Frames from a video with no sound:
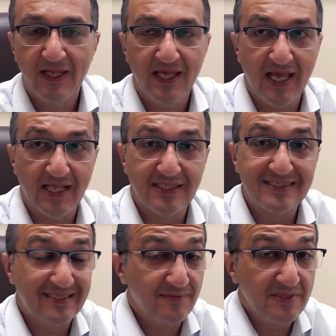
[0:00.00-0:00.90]
And
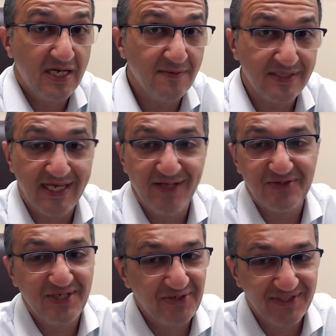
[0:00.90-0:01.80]
sometimes, I hate to
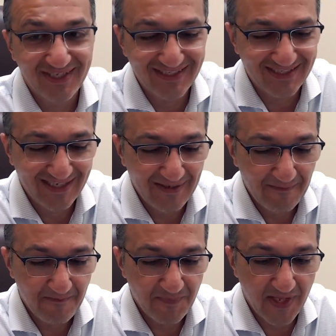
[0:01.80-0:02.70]
tell you this,
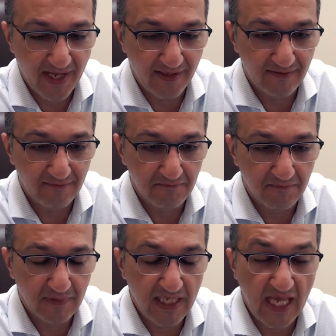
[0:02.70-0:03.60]
that
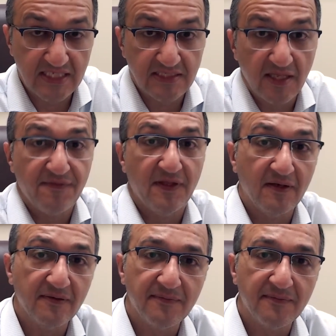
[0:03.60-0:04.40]
it's nothing.